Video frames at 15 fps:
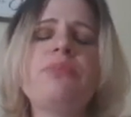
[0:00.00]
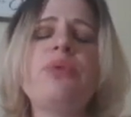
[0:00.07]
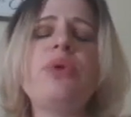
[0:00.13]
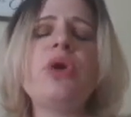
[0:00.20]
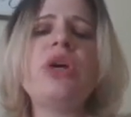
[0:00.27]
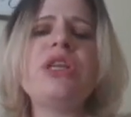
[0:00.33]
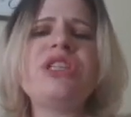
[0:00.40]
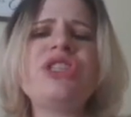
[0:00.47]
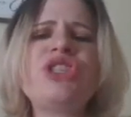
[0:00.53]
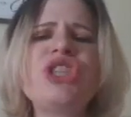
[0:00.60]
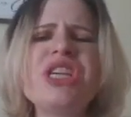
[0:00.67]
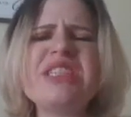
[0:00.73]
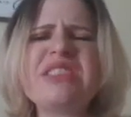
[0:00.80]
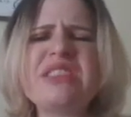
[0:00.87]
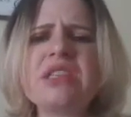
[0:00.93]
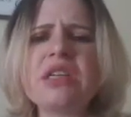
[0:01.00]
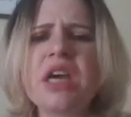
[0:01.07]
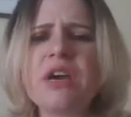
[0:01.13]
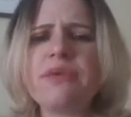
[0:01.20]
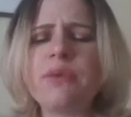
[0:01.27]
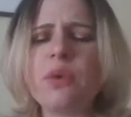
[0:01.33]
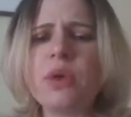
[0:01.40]
put just
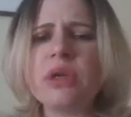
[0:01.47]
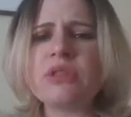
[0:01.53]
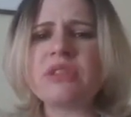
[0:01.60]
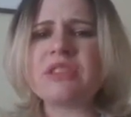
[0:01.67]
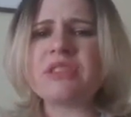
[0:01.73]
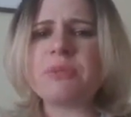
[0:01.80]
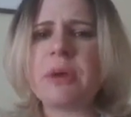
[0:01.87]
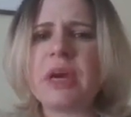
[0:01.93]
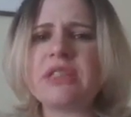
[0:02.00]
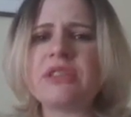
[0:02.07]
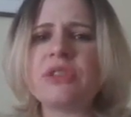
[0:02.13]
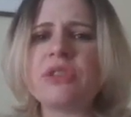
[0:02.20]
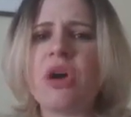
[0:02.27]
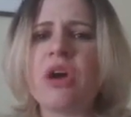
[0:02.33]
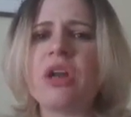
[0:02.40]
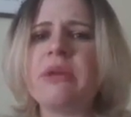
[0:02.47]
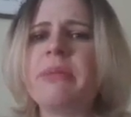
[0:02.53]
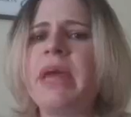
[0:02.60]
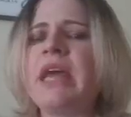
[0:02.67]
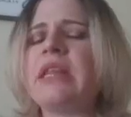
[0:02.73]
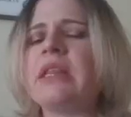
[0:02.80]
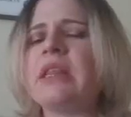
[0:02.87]
enough oils and spices on
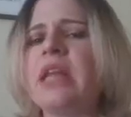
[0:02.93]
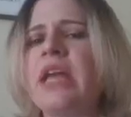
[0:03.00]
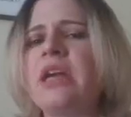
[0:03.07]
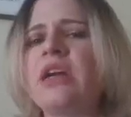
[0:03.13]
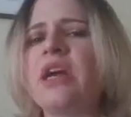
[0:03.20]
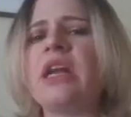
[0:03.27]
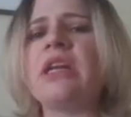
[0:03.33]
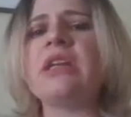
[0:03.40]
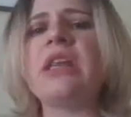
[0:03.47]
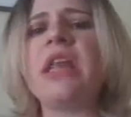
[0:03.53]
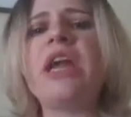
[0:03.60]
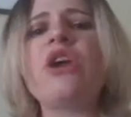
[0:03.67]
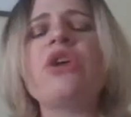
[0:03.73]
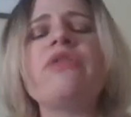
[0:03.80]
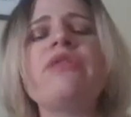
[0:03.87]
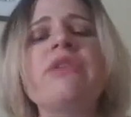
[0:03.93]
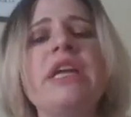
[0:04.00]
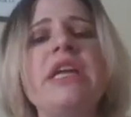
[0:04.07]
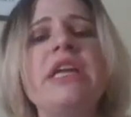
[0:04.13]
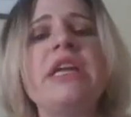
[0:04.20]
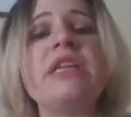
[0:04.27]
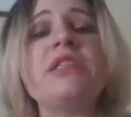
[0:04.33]
him and a layer of
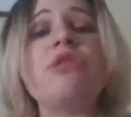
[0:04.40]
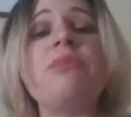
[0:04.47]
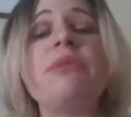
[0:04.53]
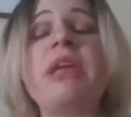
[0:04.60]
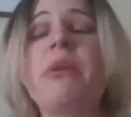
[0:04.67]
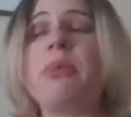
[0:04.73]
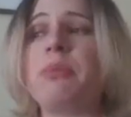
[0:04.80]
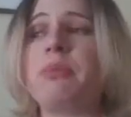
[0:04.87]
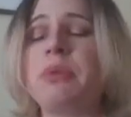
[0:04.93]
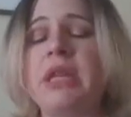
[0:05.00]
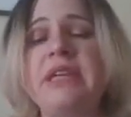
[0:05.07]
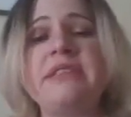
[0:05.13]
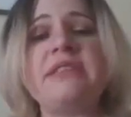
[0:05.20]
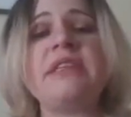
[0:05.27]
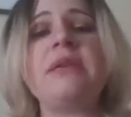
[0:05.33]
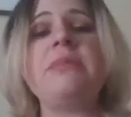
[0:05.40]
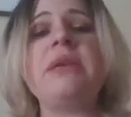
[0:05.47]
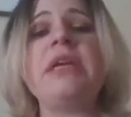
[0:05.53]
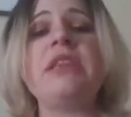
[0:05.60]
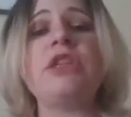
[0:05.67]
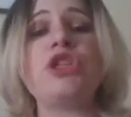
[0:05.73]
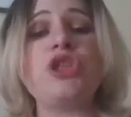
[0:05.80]
linen to be able to place him
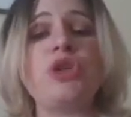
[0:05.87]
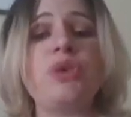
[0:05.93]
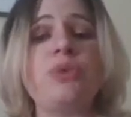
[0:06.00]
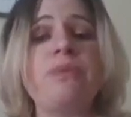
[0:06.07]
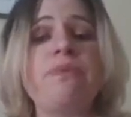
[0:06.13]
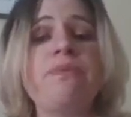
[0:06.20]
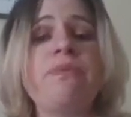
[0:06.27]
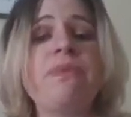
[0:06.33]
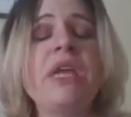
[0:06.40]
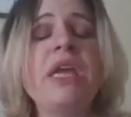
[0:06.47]
in the tomb.